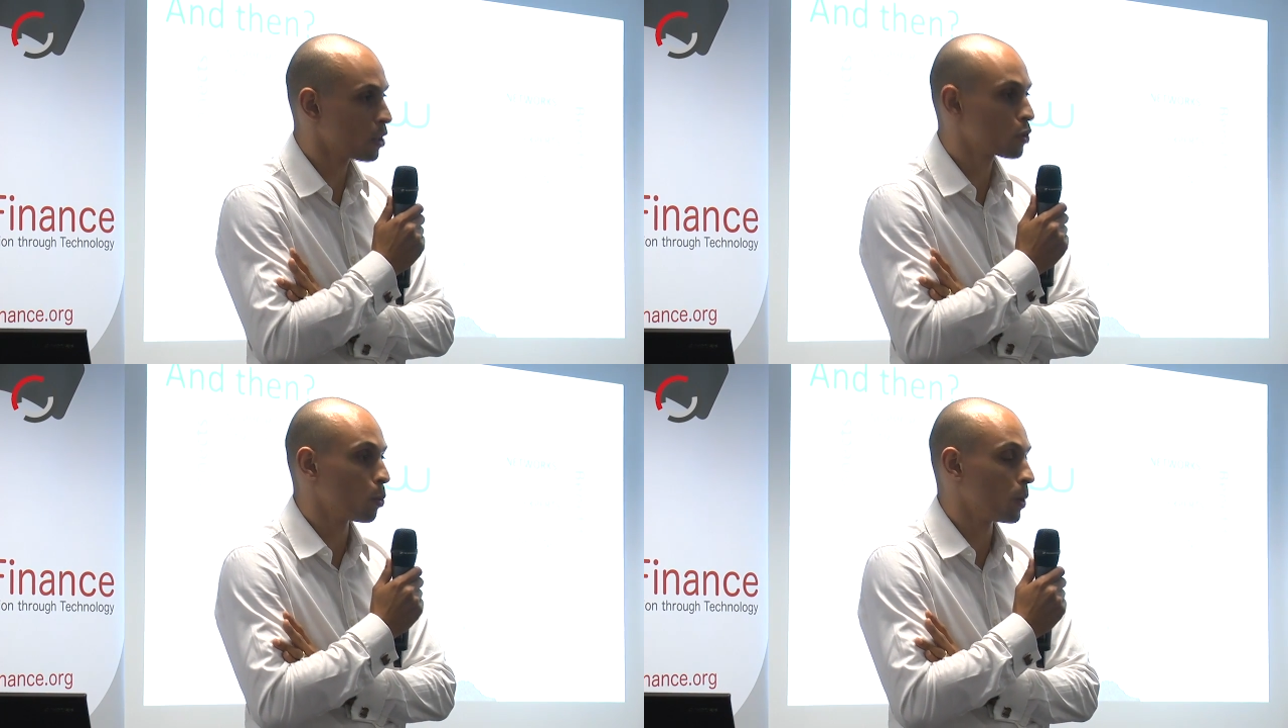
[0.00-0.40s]

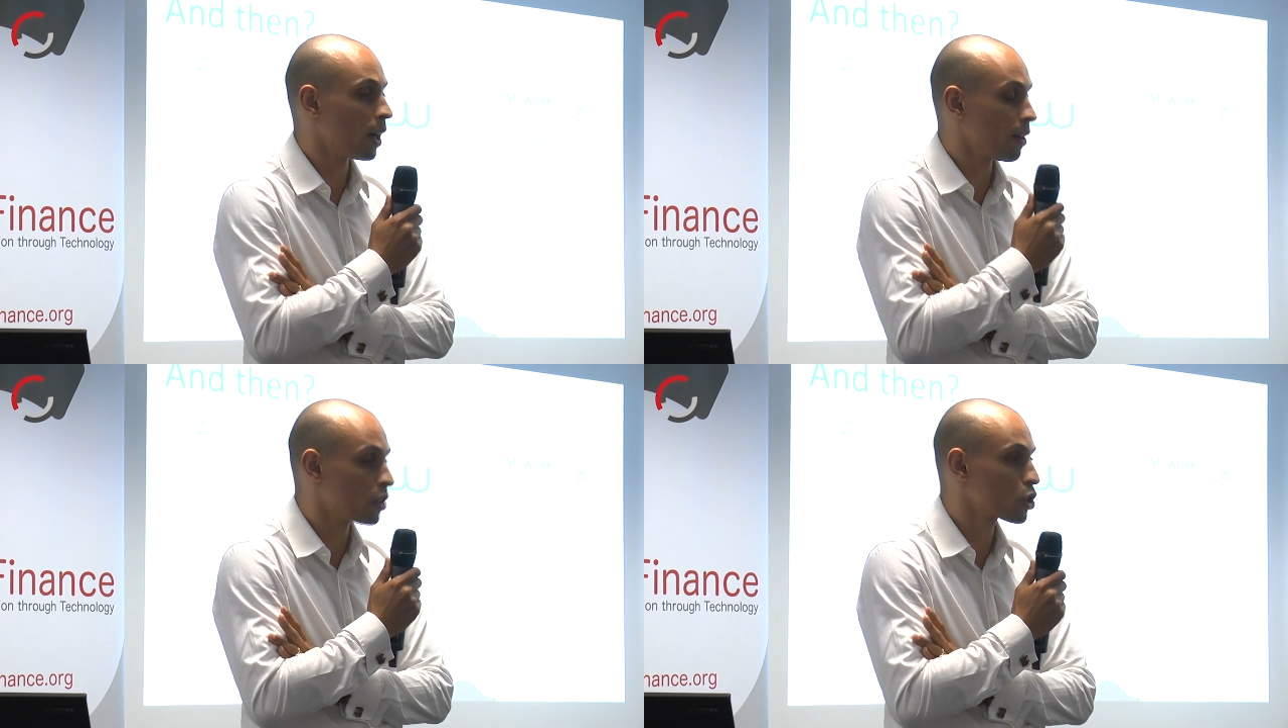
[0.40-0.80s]
So we
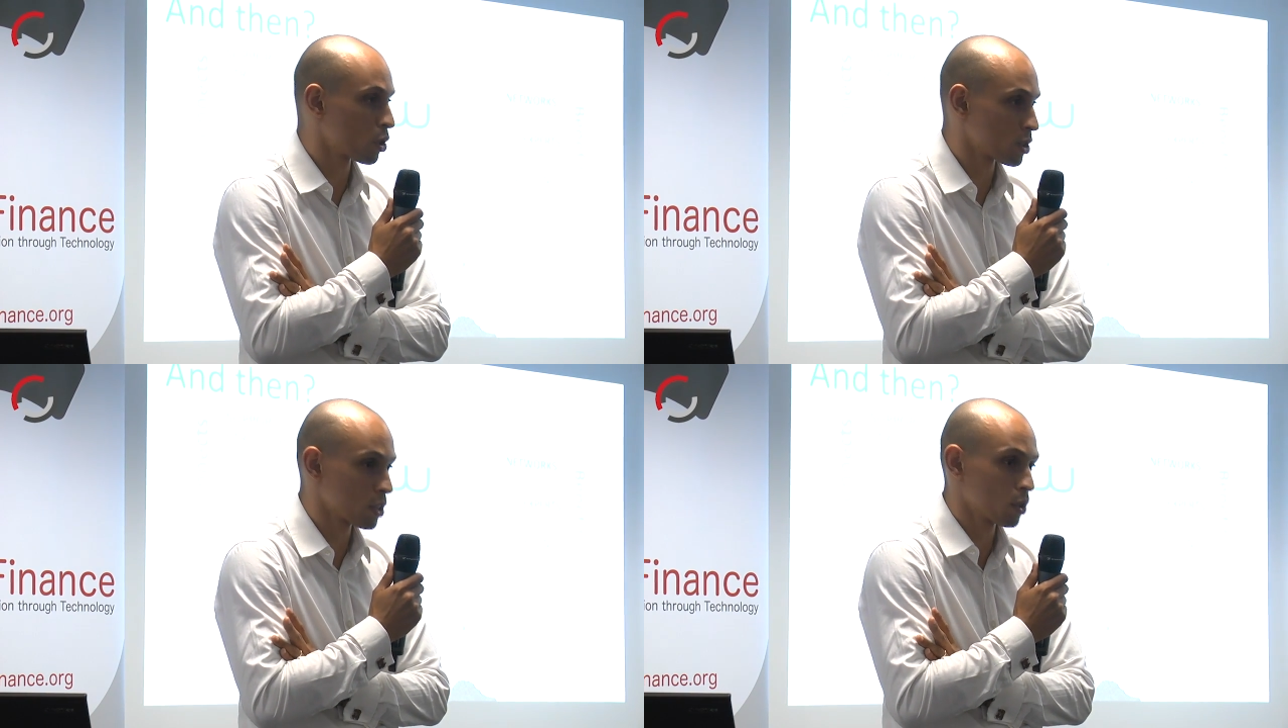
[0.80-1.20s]
have in
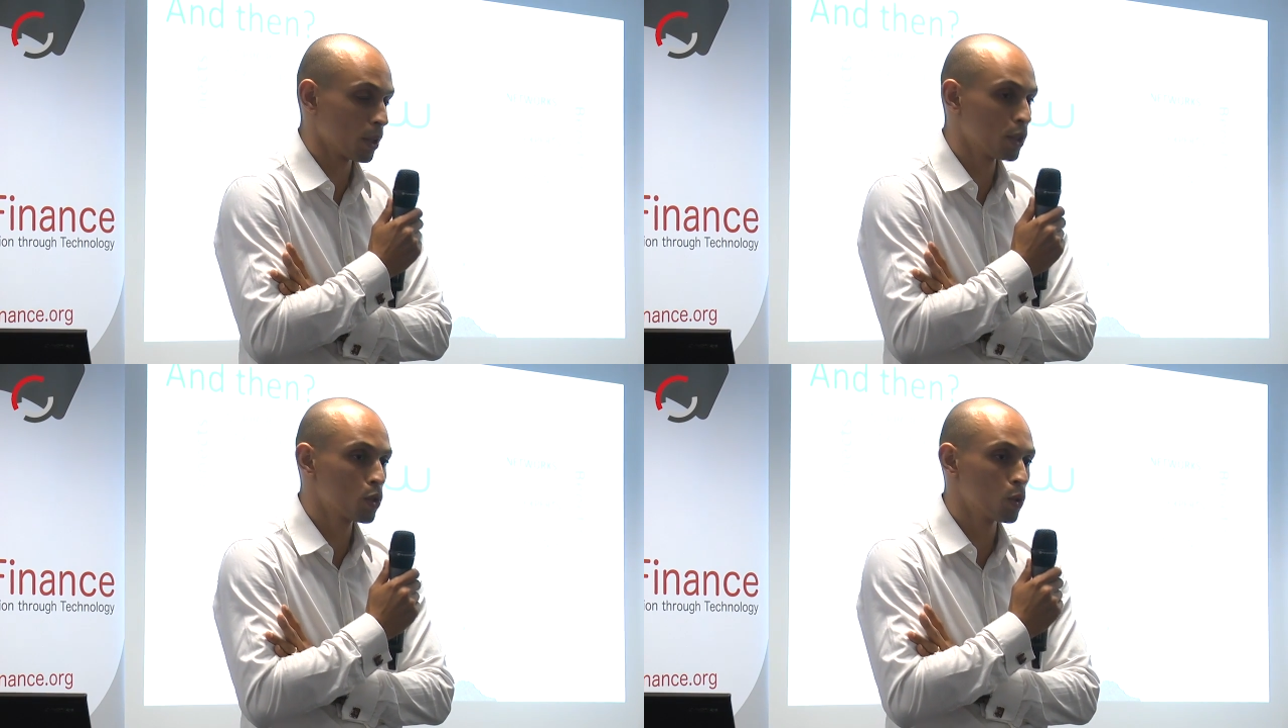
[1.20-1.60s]
charge
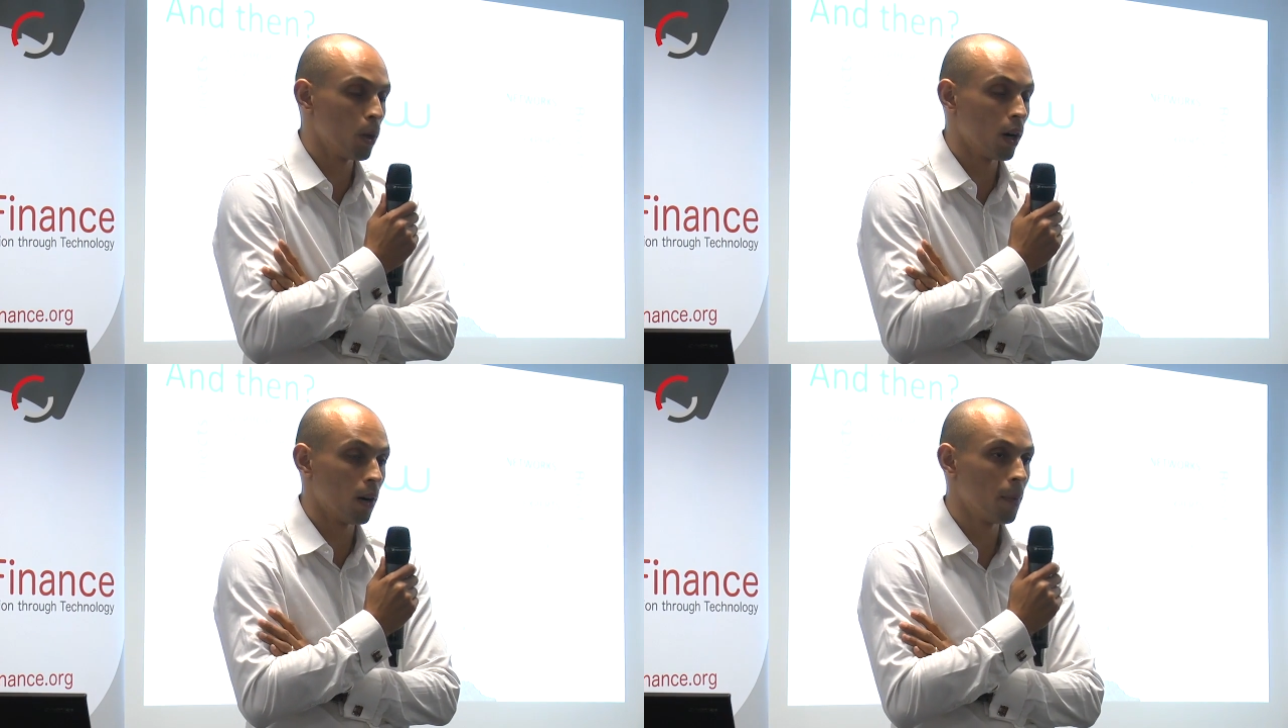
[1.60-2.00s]
actually
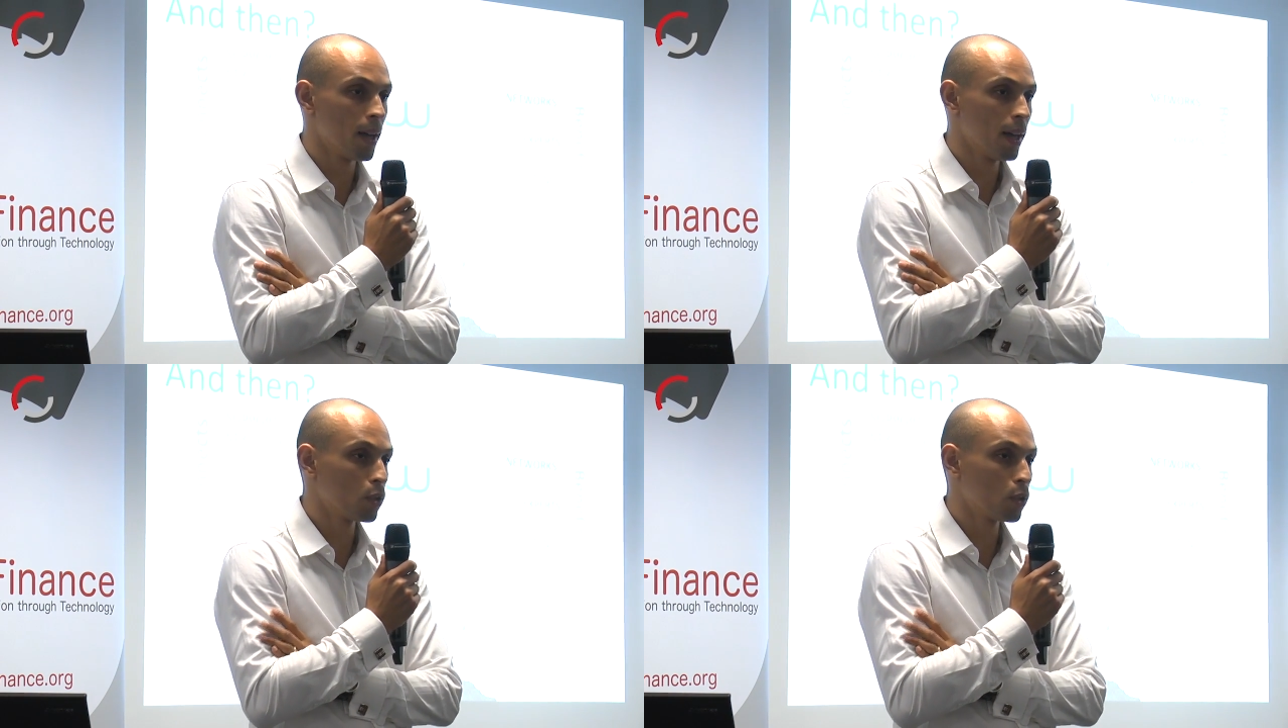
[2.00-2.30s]
to